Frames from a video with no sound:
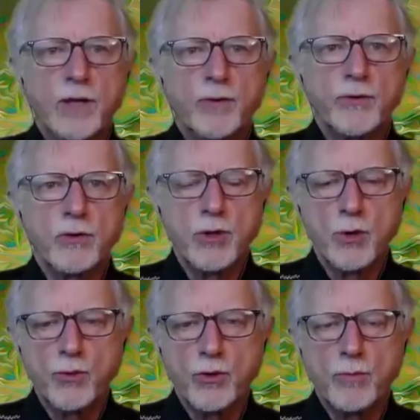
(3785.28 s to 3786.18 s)
able to
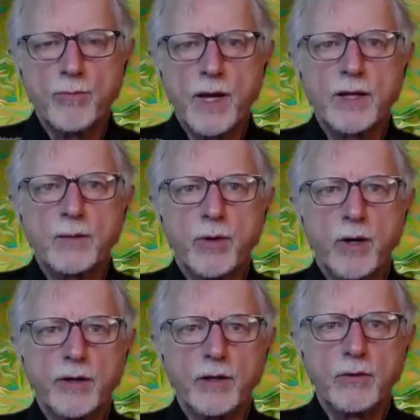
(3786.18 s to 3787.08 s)
know your mind
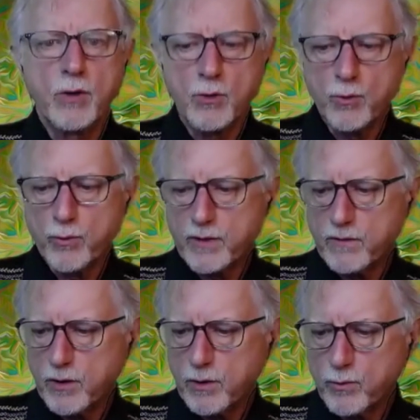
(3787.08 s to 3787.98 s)
body, know what
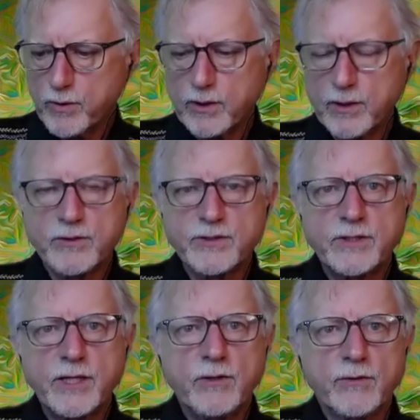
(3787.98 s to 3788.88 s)
the little
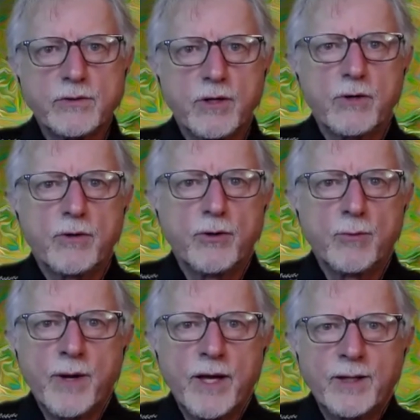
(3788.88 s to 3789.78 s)
signals are in your
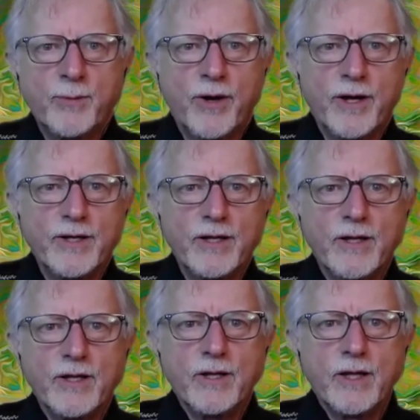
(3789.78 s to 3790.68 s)
mind body,
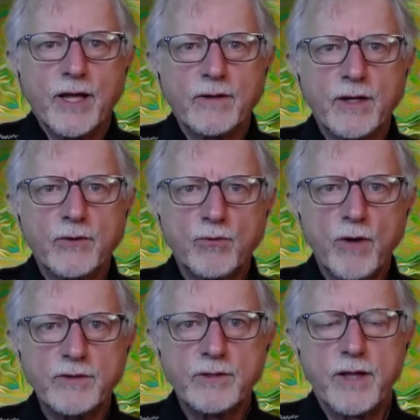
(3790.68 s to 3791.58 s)
and then
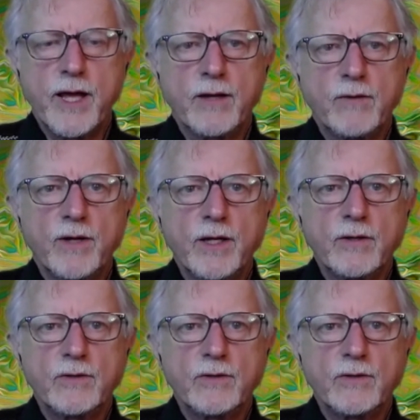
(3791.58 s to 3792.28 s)
trust that, right?